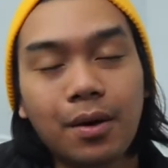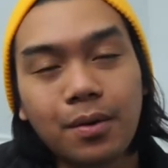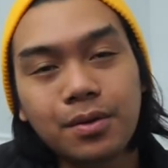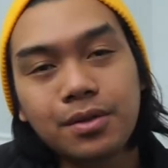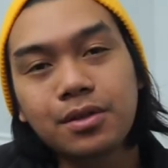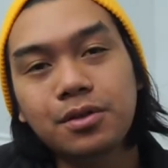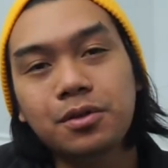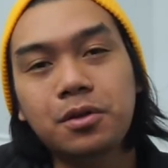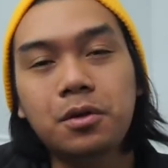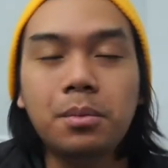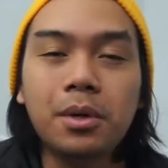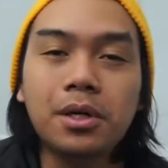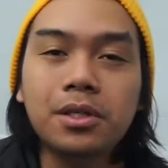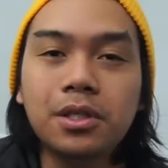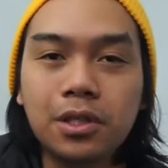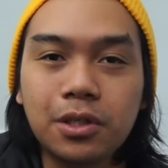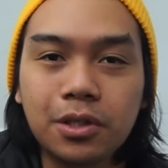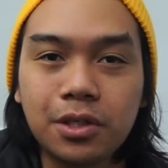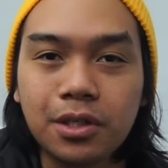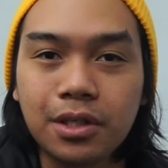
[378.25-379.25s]
I wasn't too
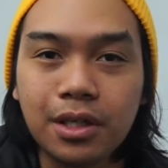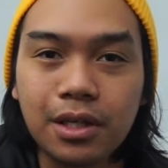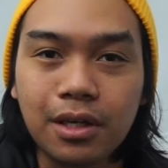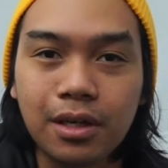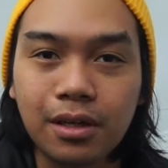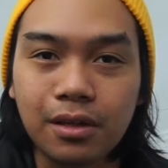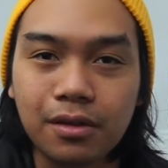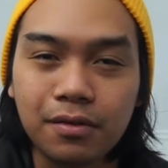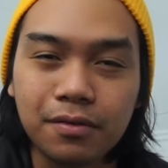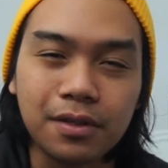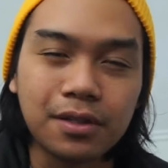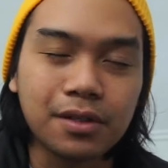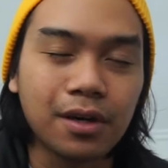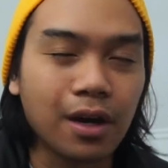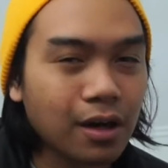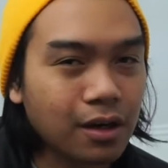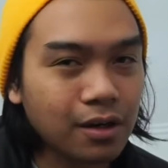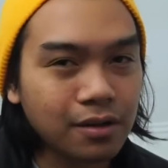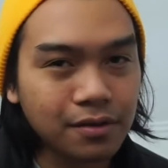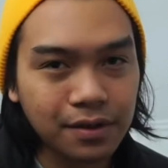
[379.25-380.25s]
much interested on the
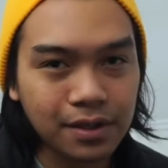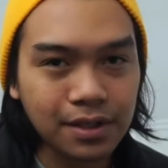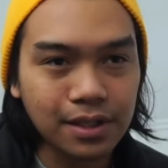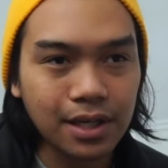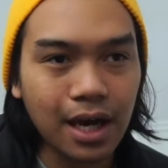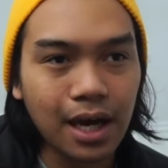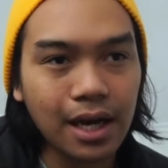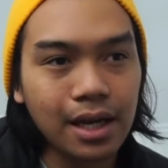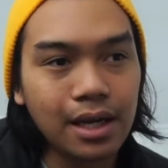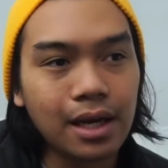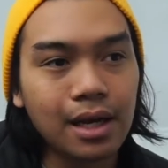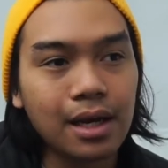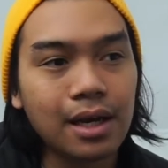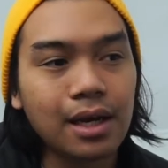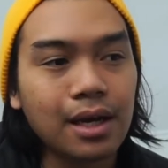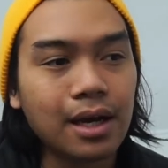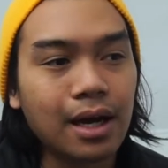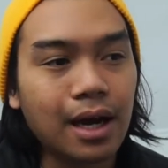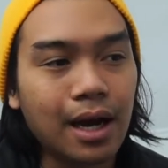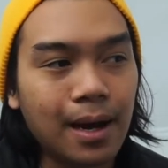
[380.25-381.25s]
photography side,
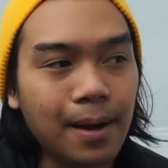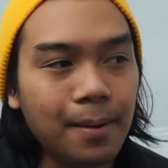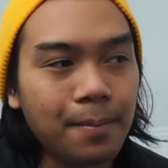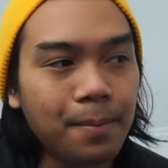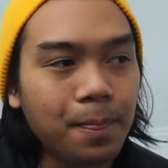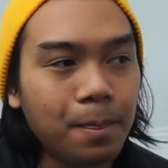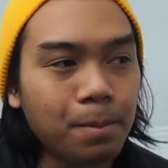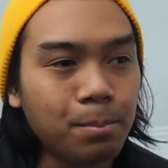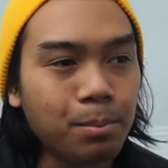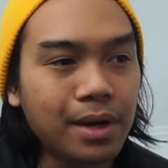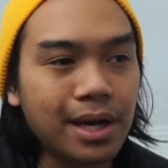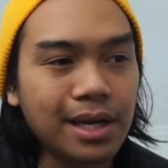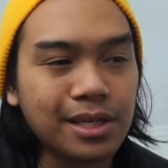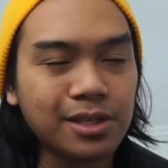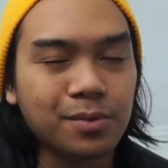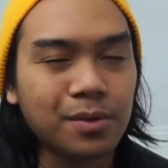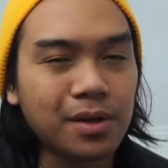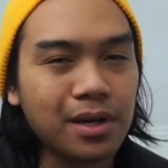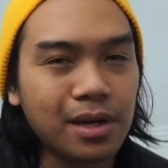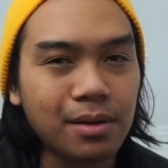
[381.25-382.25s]
but I
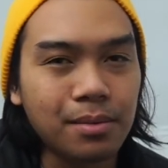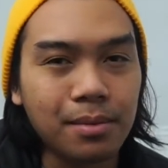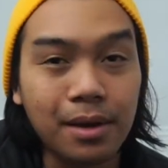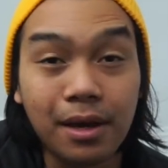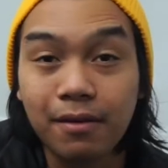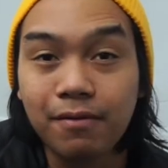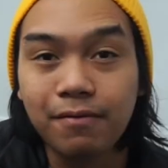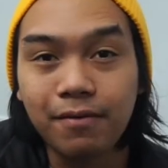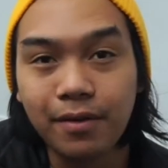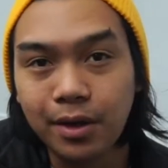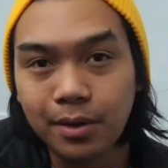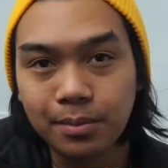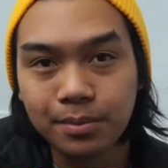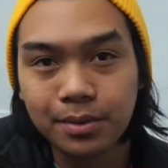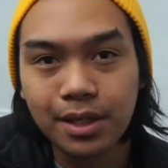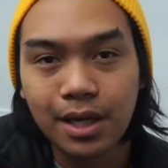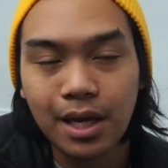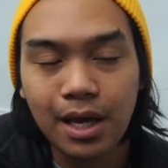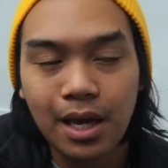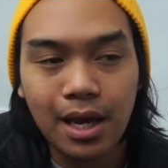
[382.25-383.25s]
just wanted to make
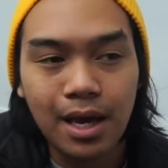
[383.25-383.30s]
films.